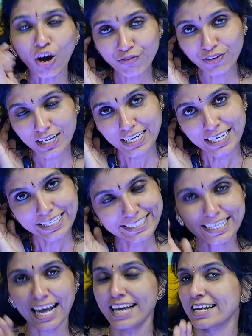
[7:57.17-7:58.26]
of
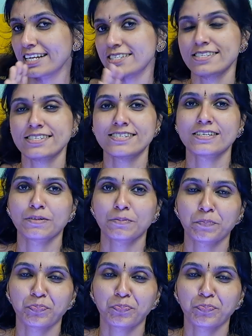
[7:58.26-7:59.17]
Troilus.